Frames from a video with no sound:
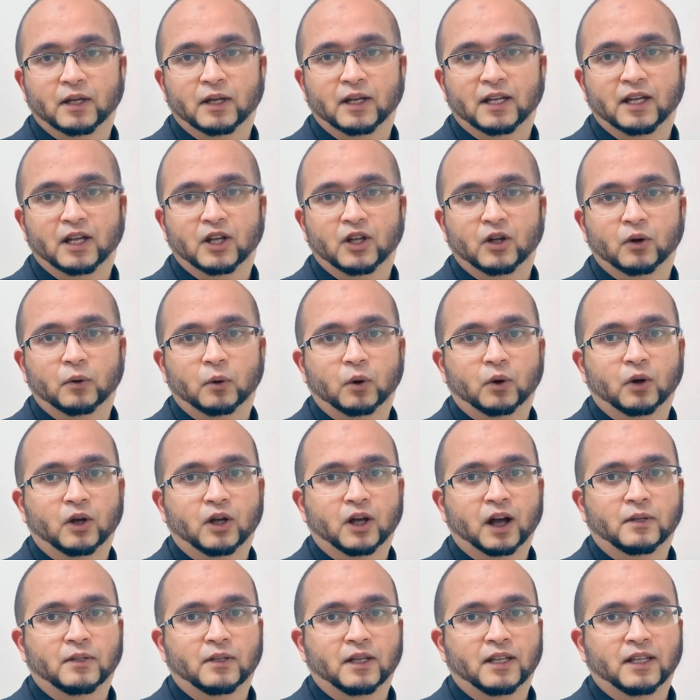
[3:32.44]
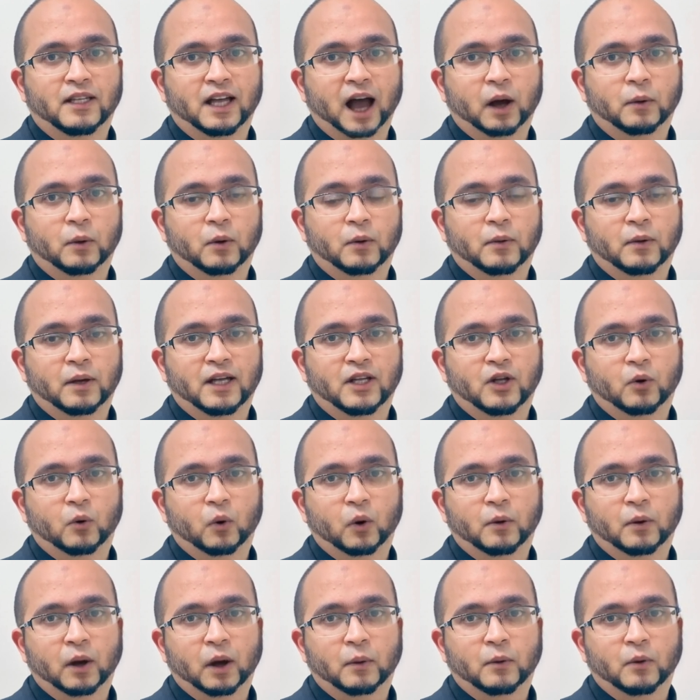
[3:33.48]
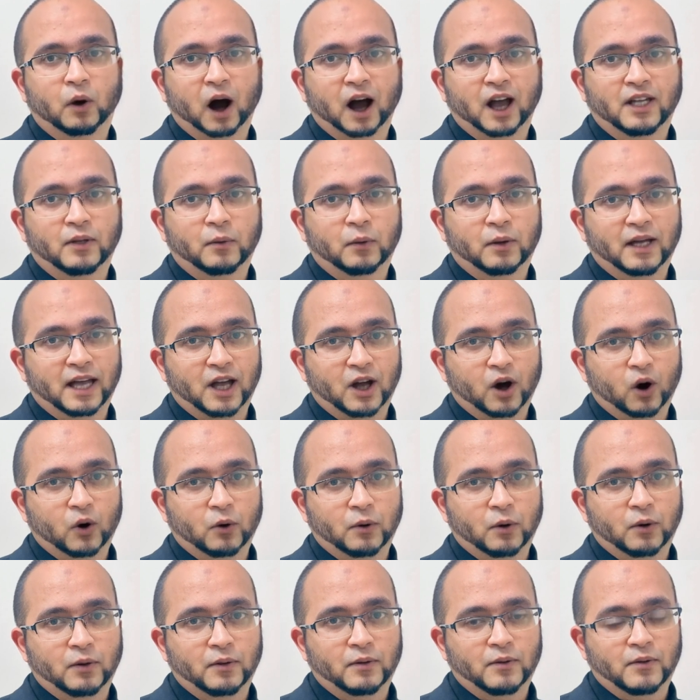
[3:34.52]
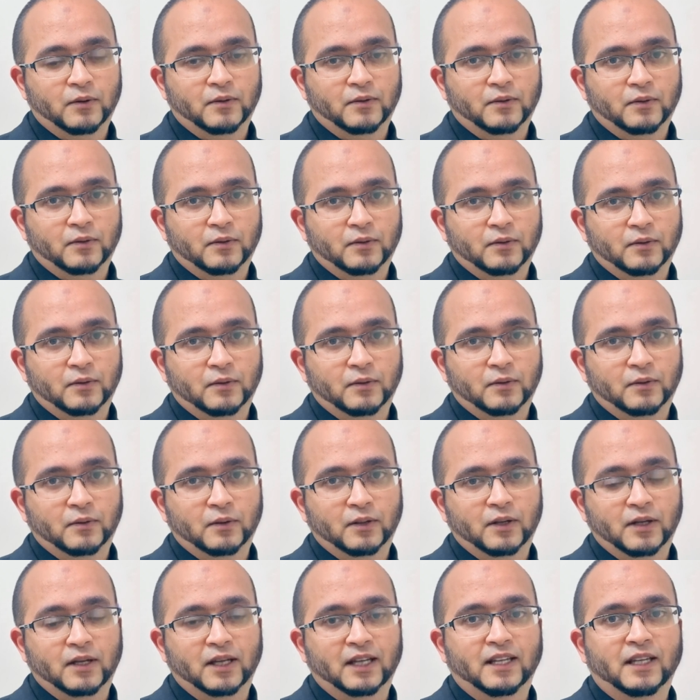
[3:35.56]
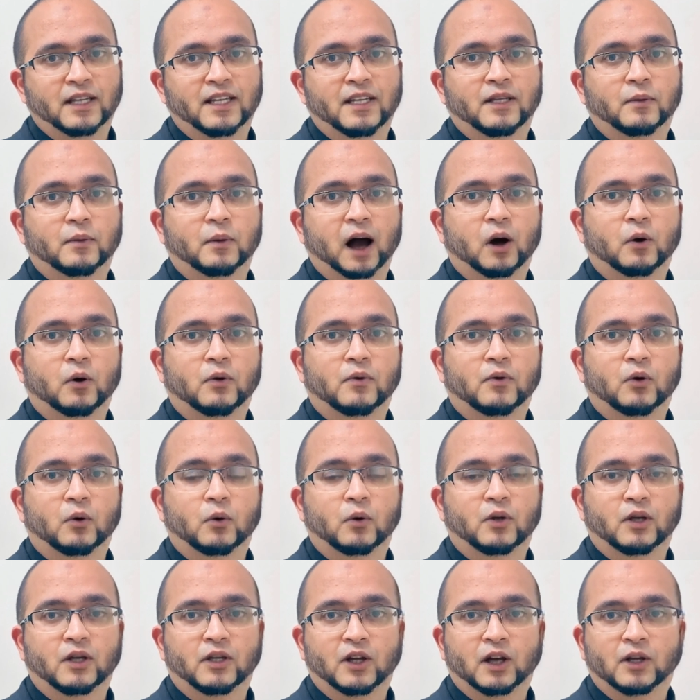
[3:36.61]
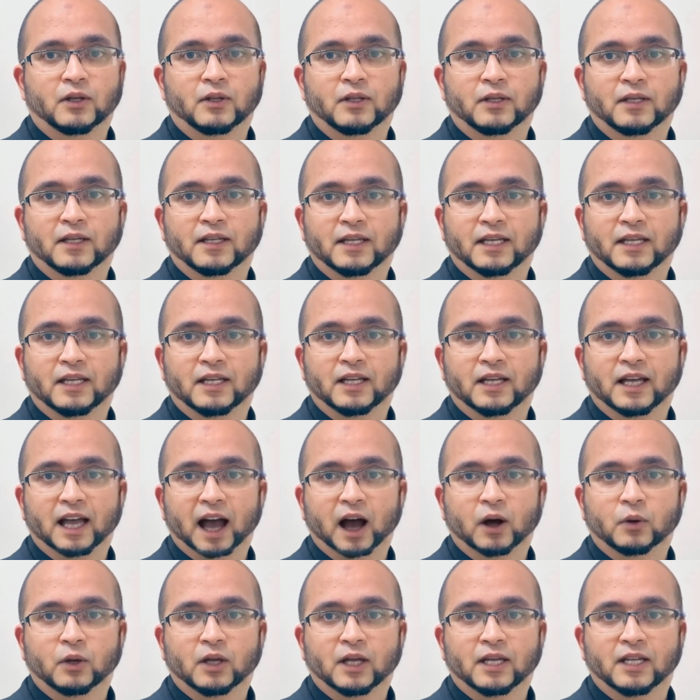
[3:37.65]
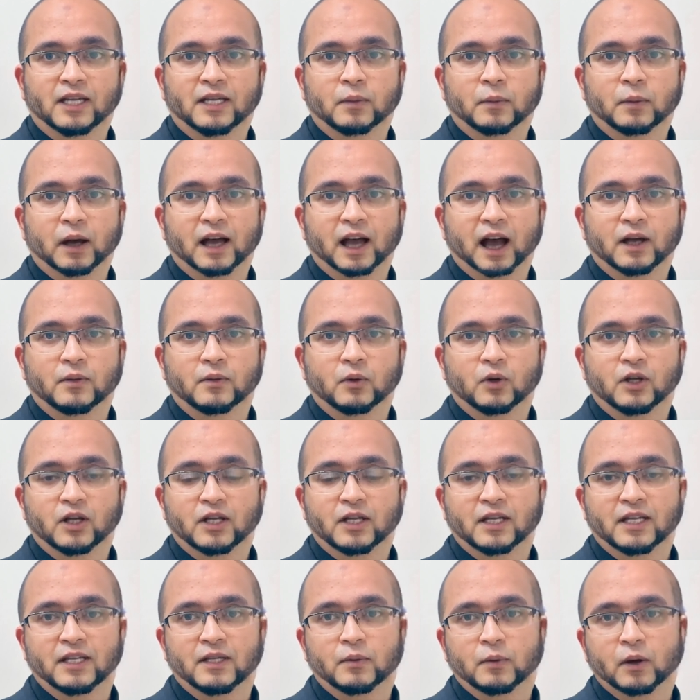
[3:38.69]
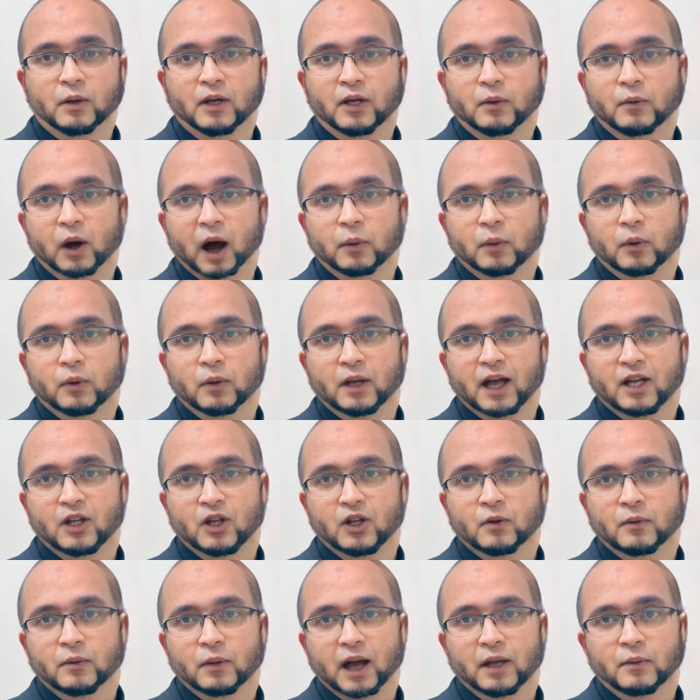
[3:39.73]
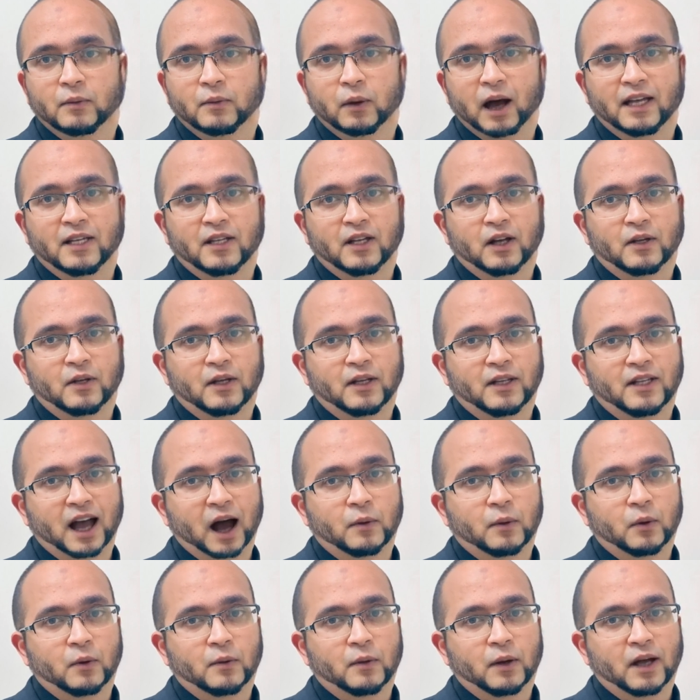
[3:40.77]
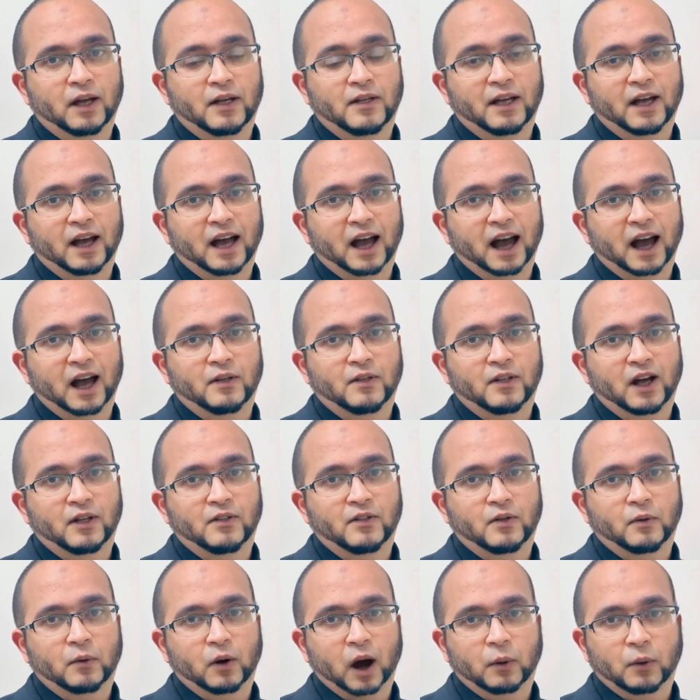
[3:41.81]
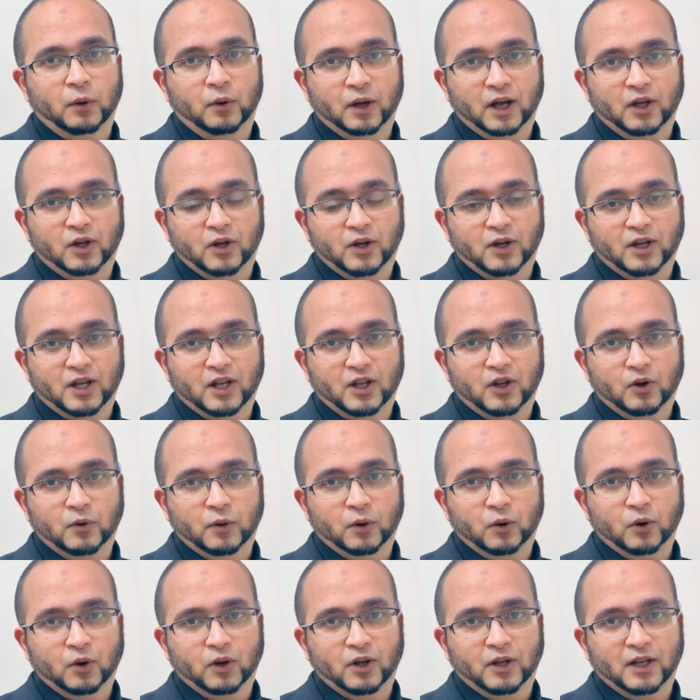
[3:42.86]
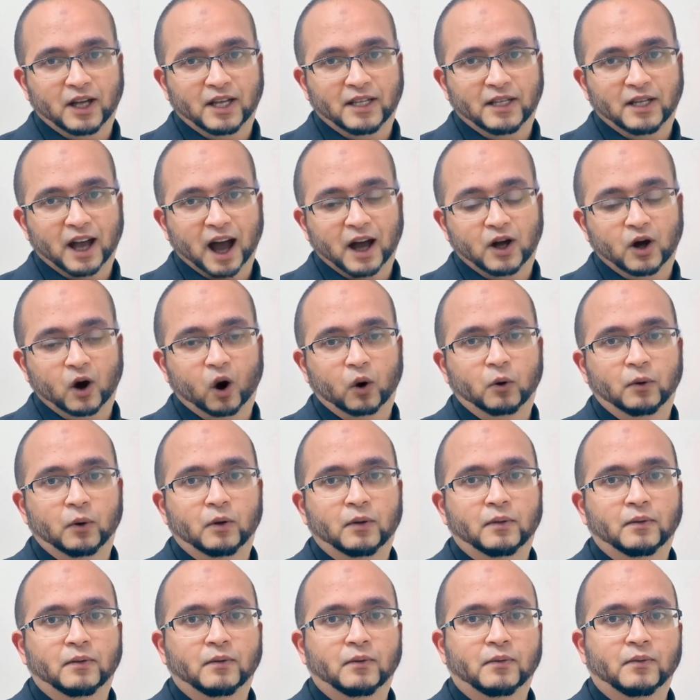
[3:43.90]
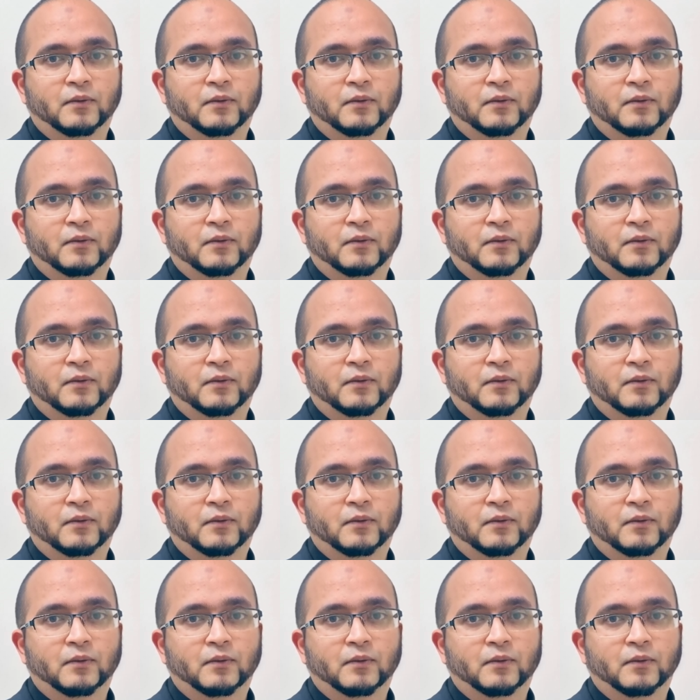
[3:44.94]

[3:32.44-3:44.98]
the distribution of the sample means will be approximately normal. This is a powerful result, since it allows us to make inferences about the population mean based on the sample mean, even if the population distribution is not normal.